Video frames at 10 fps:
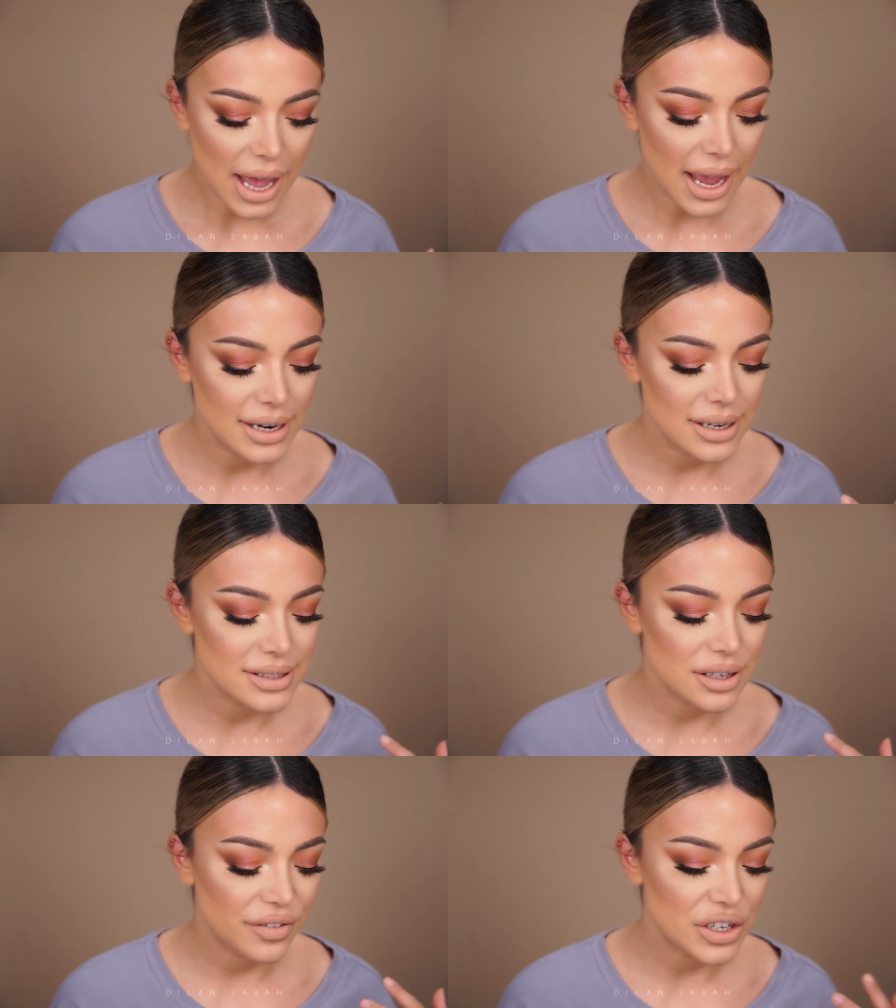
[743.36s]
And
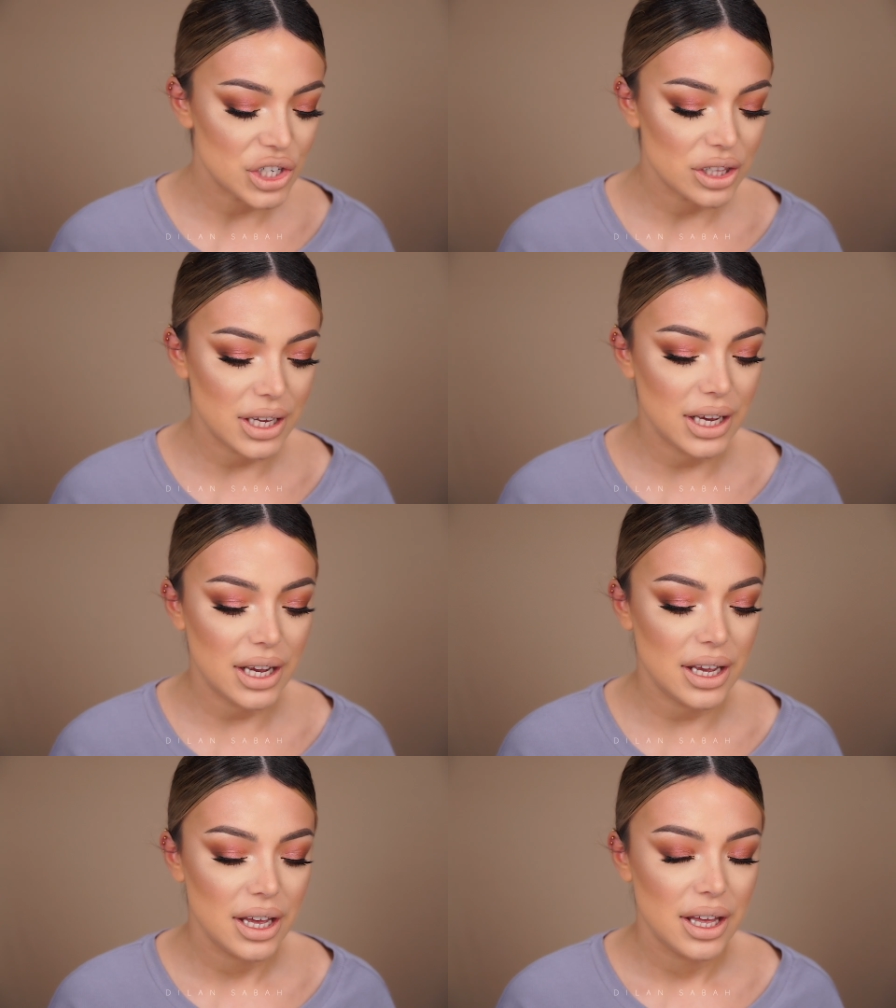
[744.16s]
it's
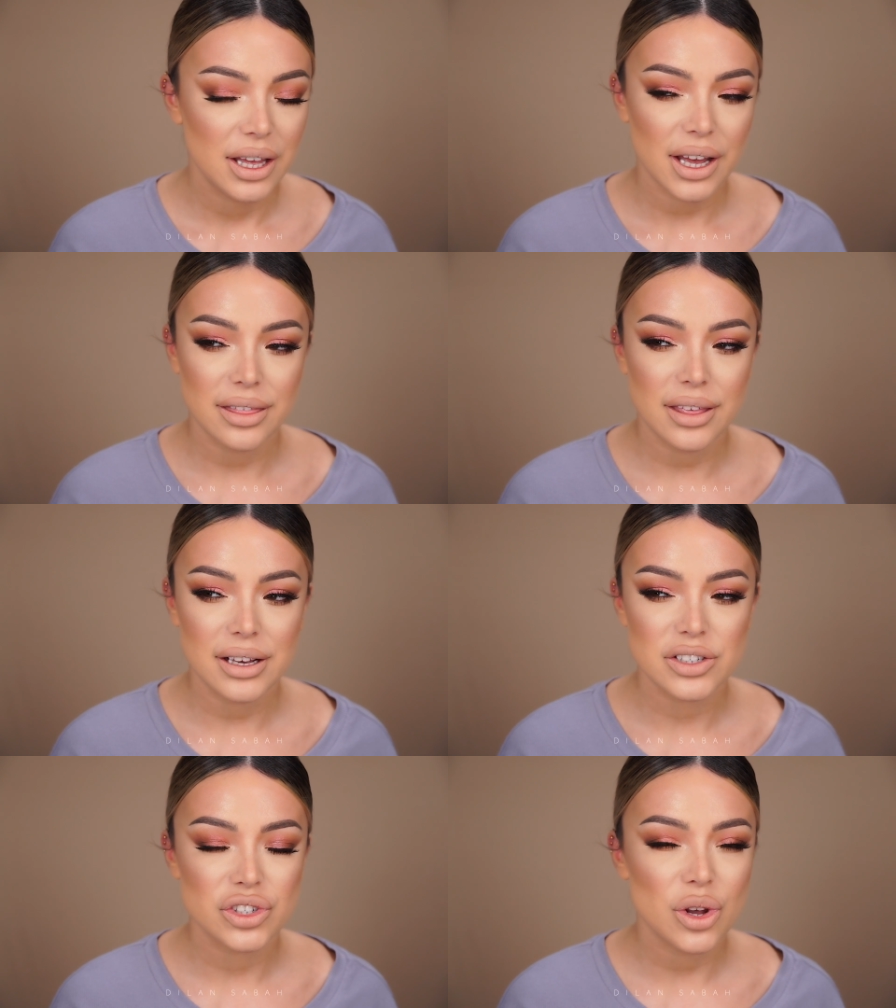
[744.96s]
officially, I
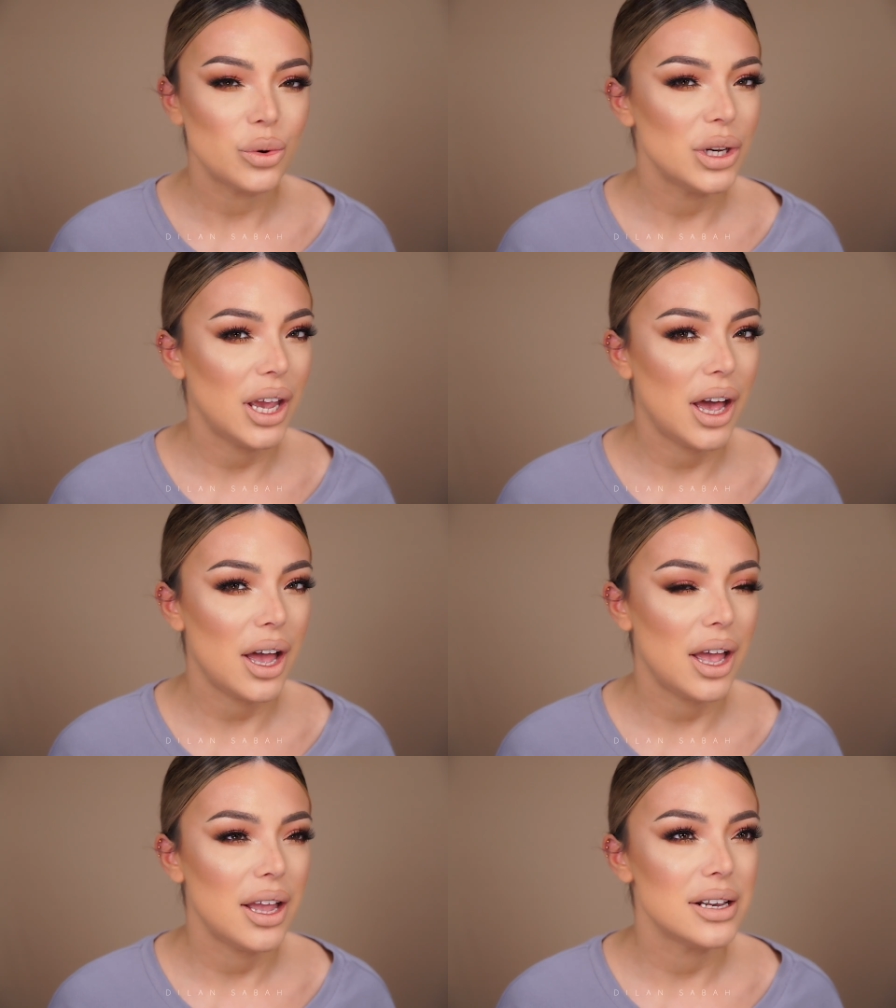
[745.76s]
think
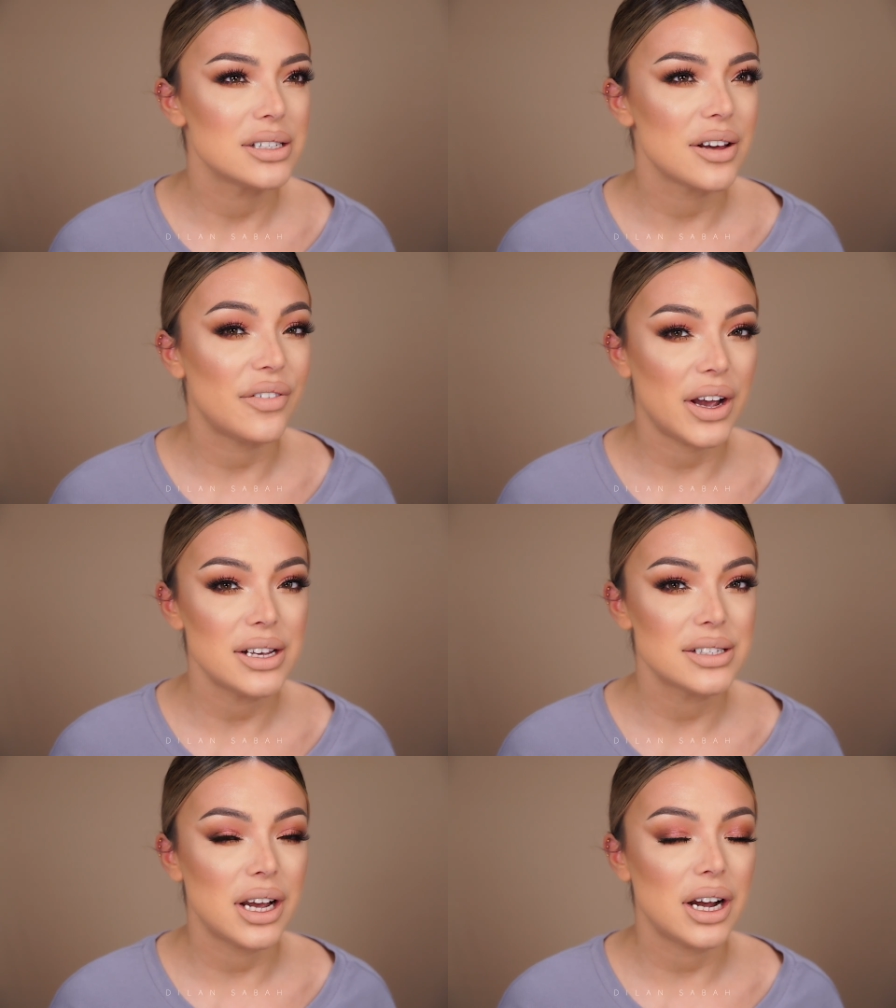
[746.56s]
Sonia and
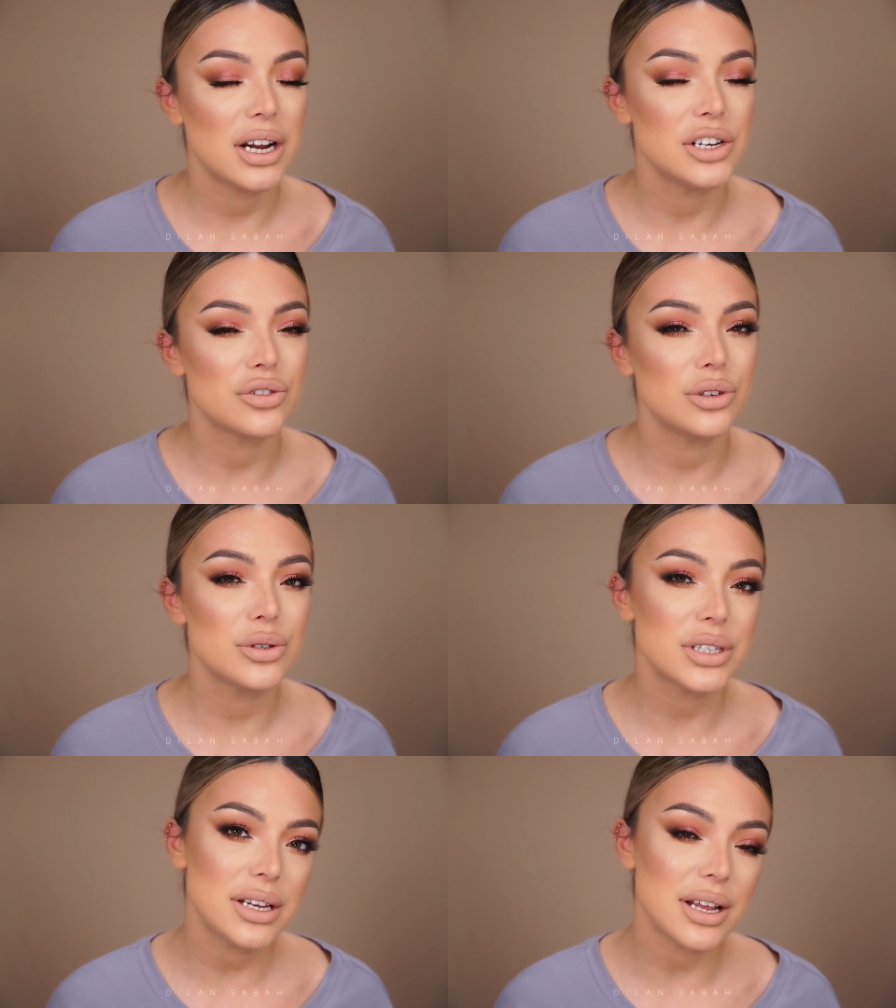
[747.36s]
Faiza
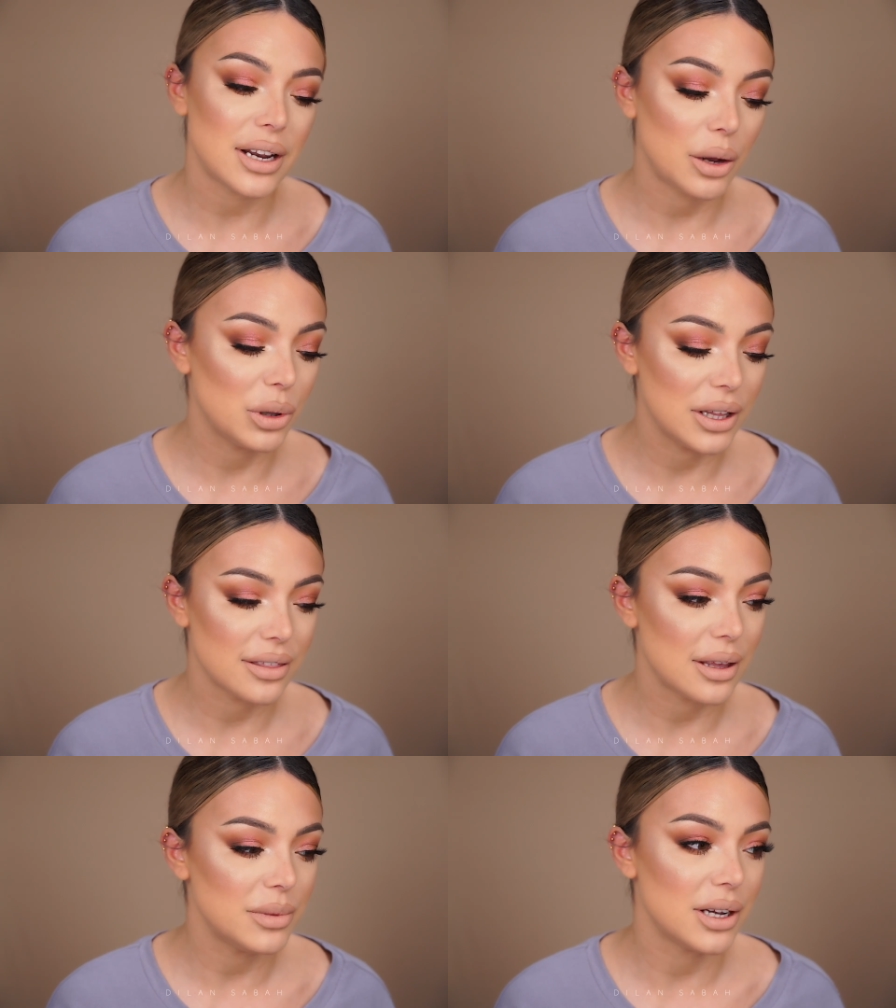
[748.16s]
introduced it, and I will link them.